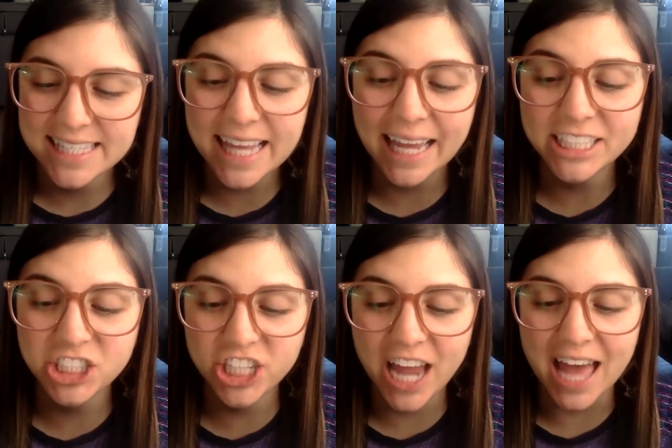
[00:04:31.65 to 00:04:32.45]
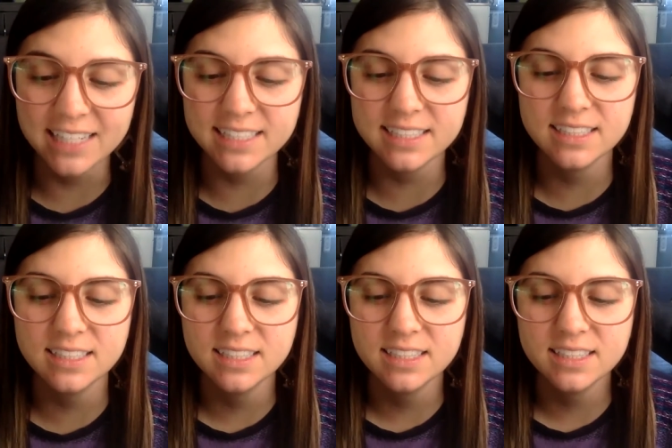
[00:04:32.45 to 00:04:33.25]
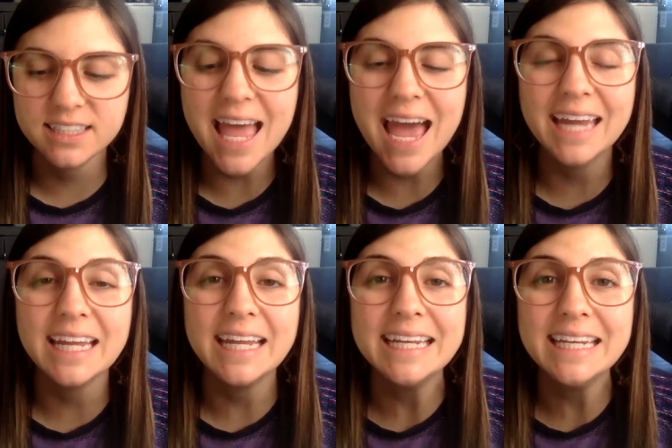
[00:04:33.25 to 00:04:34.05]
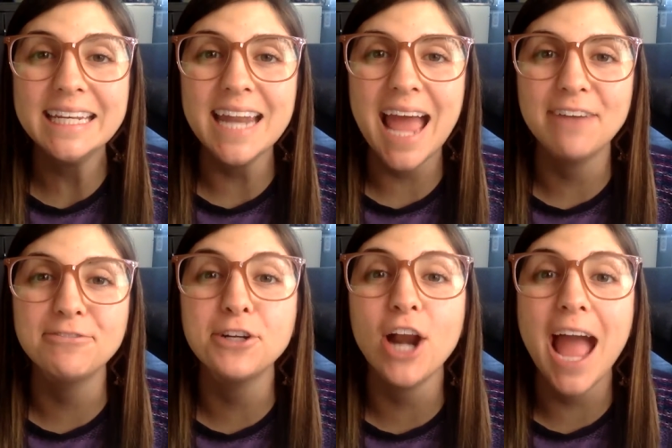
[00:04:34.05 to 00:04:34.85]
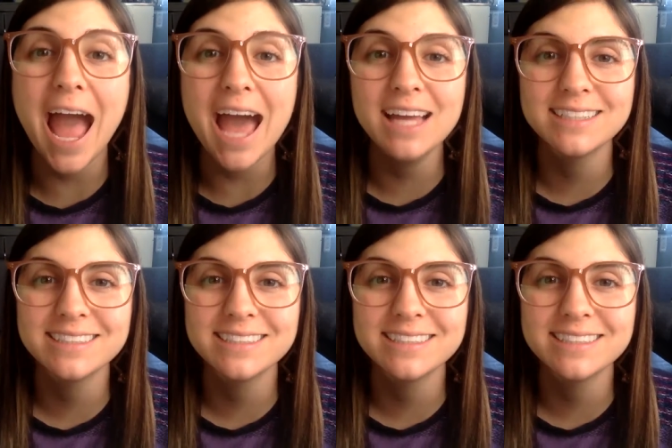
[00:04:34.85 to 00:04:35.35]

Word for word: Say chat, add n after a,